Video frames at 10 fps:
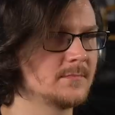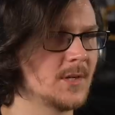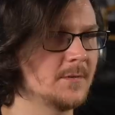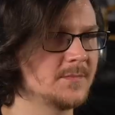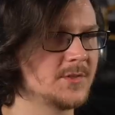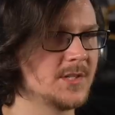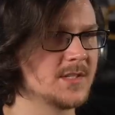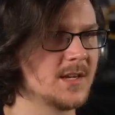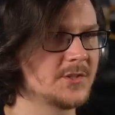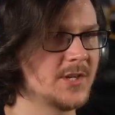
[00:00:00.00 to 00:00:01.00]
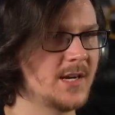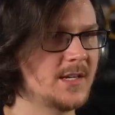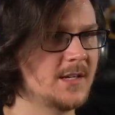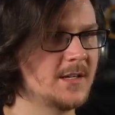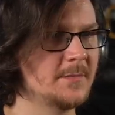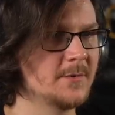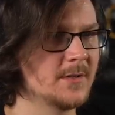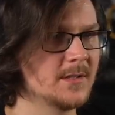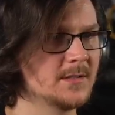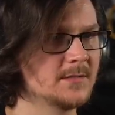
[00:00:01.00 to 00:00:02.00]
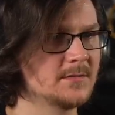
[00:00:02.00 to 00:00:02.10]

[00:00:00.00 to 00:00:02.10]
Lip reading: Nope, she's not shining anymore.